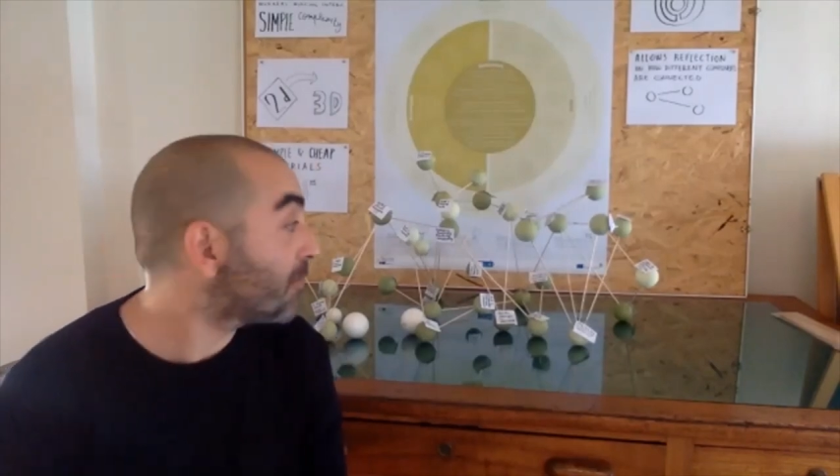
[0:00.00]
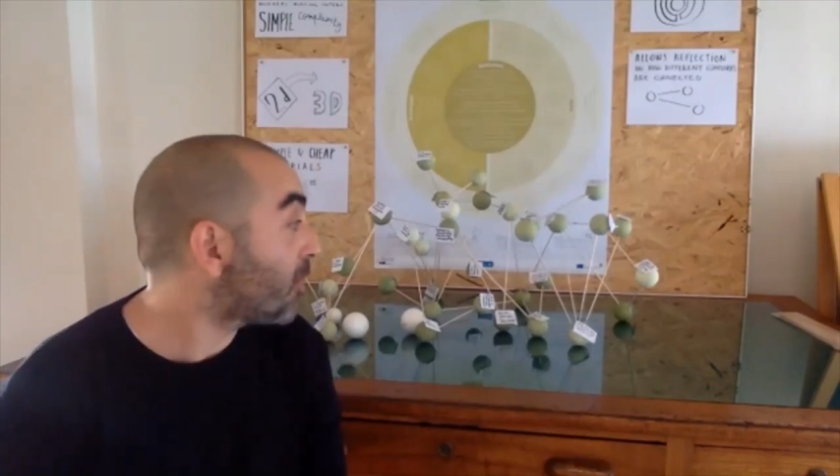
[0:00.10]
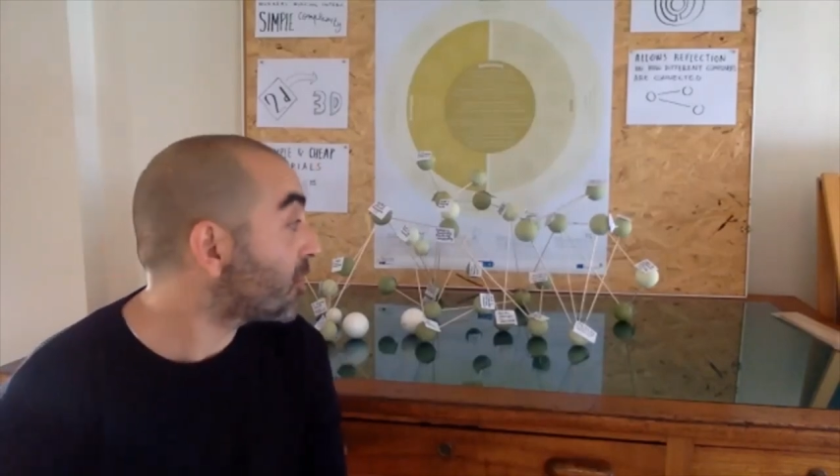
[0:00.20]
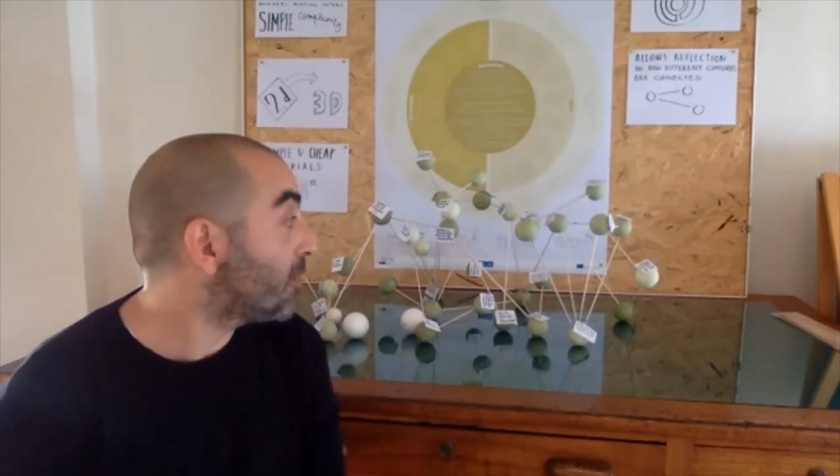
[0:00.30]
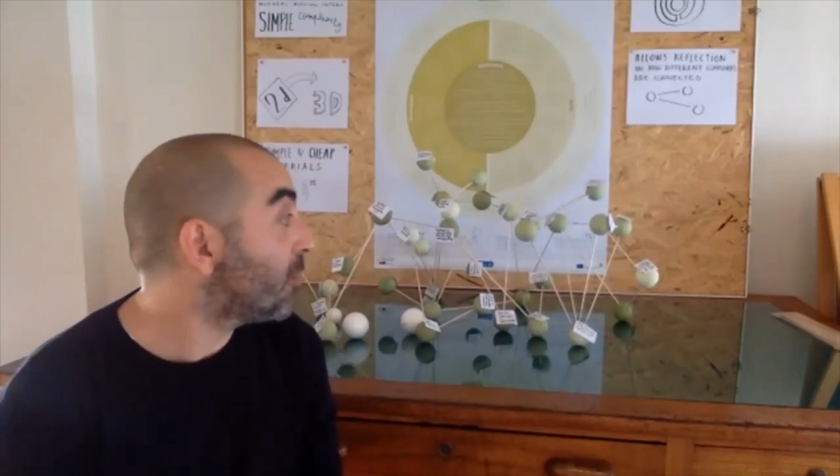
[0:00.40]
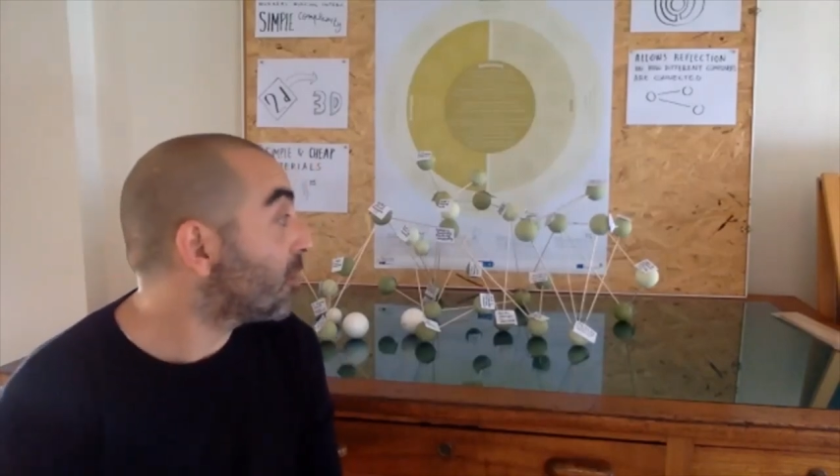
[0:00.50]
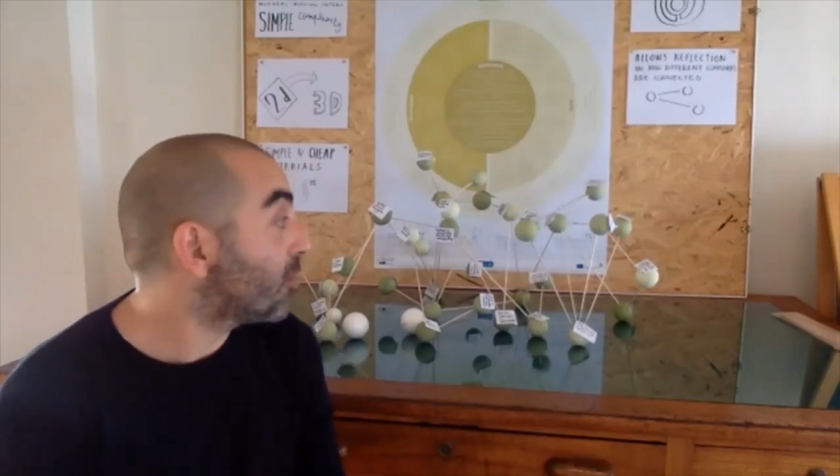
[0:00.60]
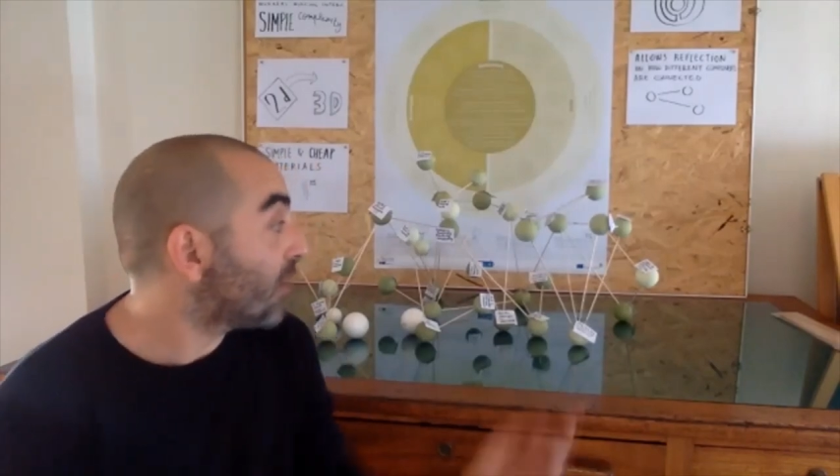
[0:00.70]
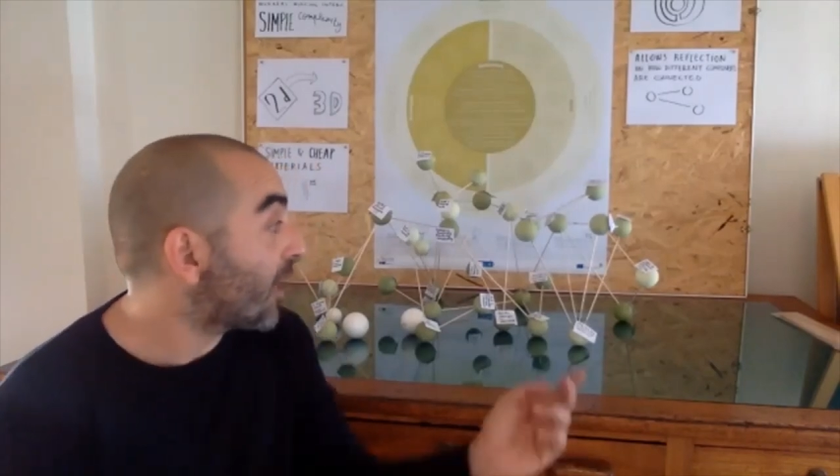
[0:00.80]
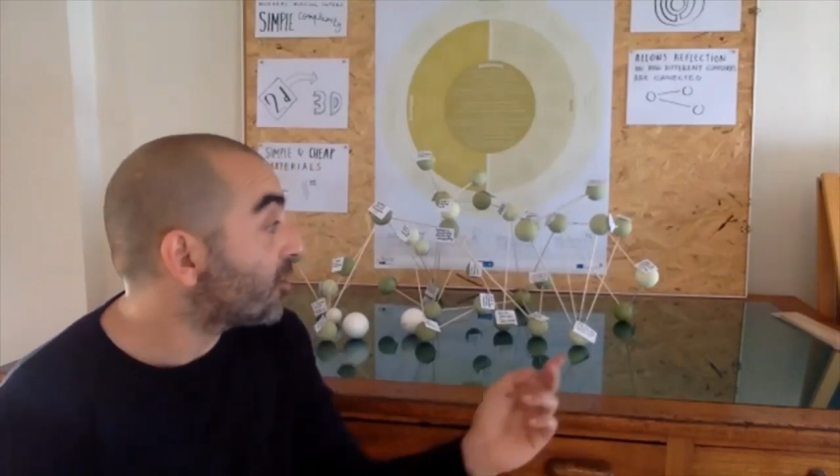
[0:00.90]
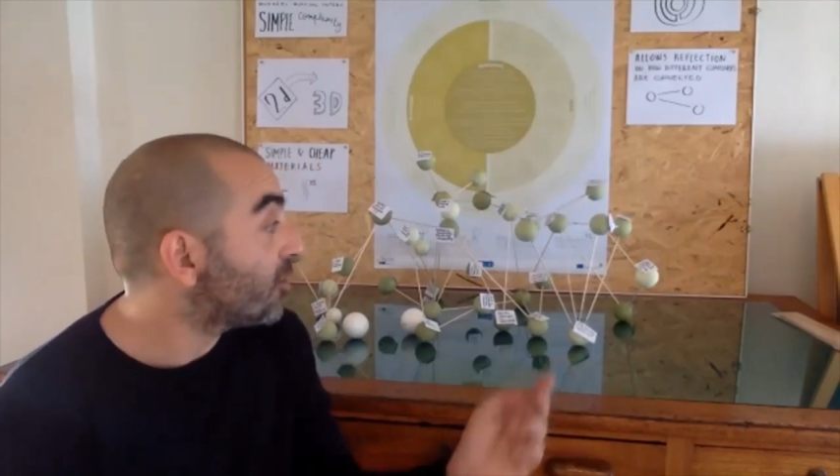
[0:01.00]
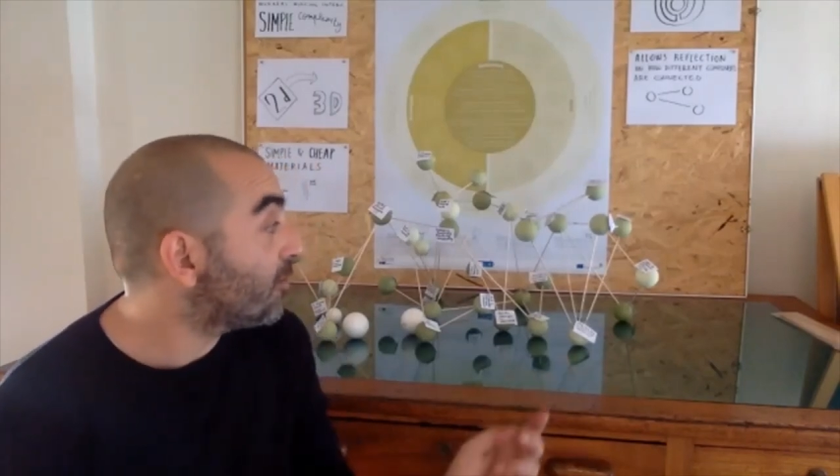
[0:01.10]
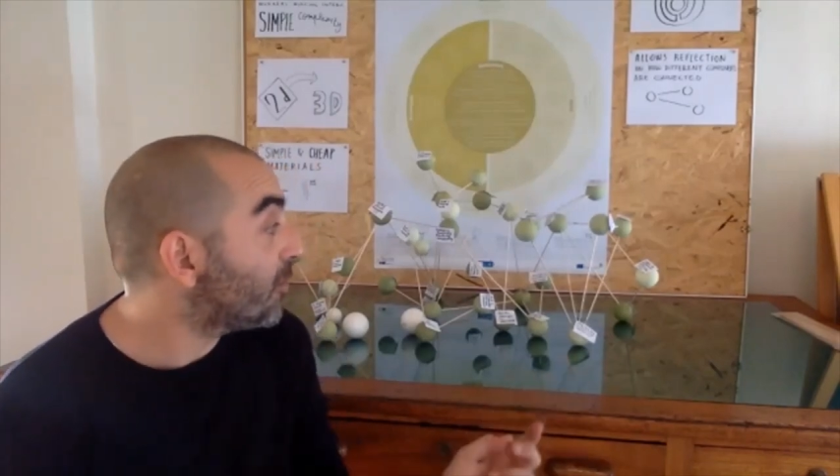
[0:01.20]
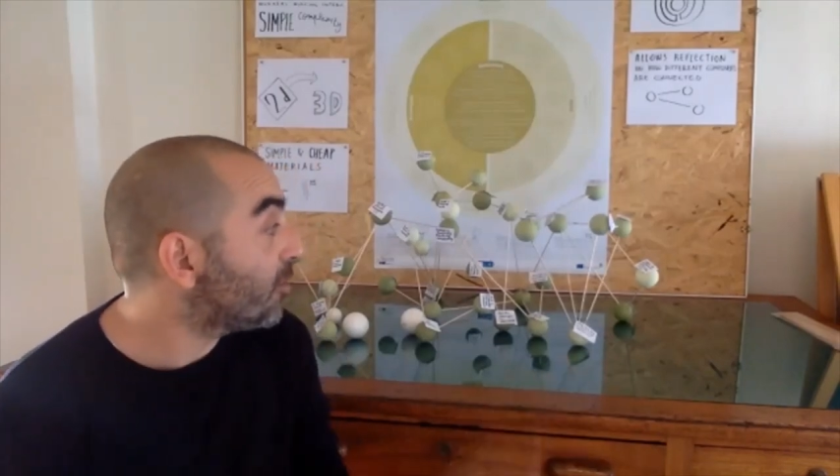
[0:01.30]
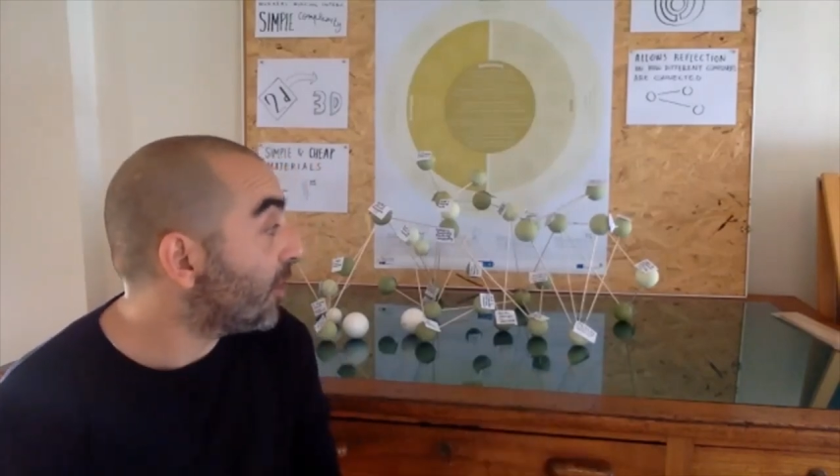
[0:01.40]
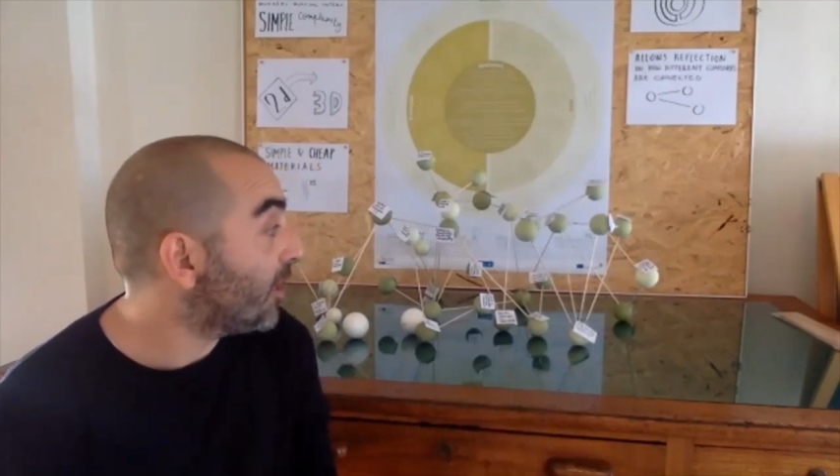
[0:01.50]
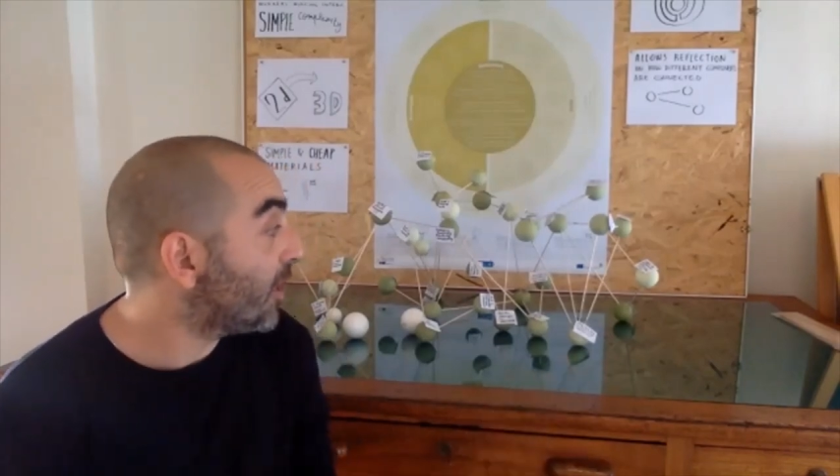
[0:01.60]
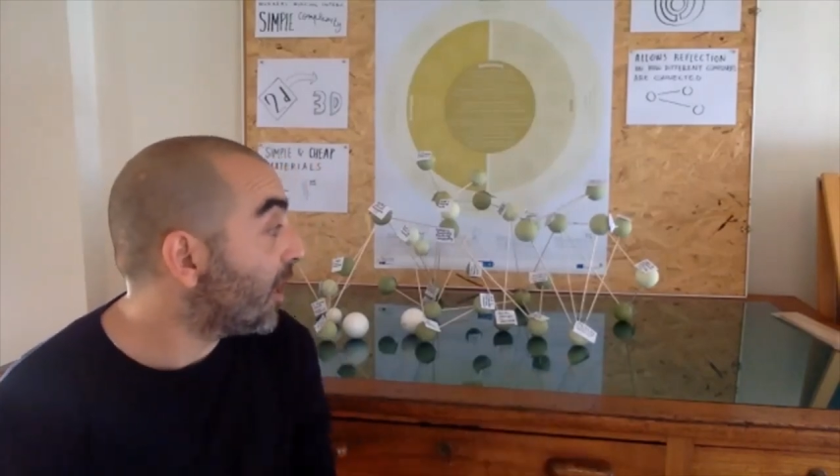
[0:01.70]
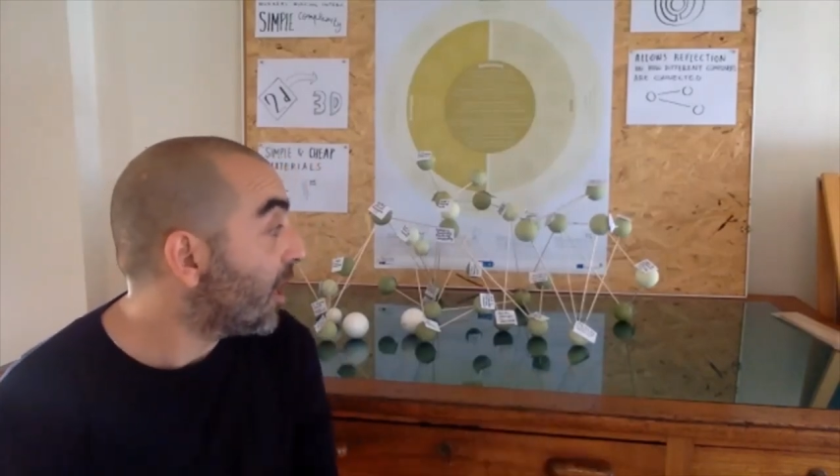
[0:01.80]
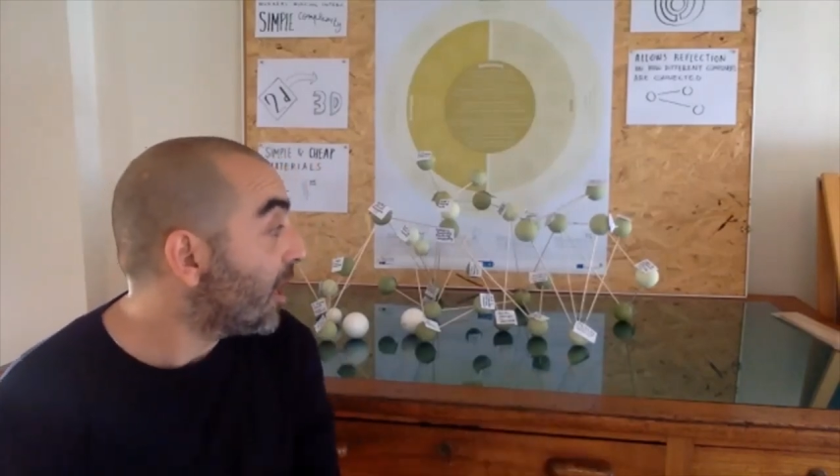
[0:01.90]
possible connection
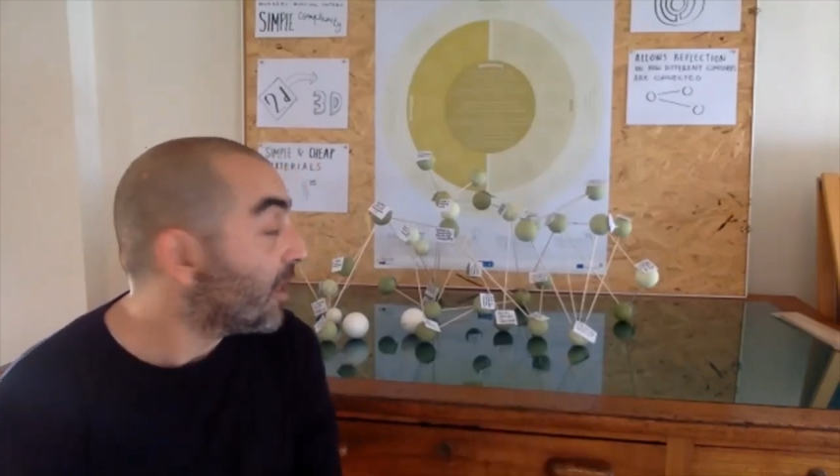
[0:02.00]
between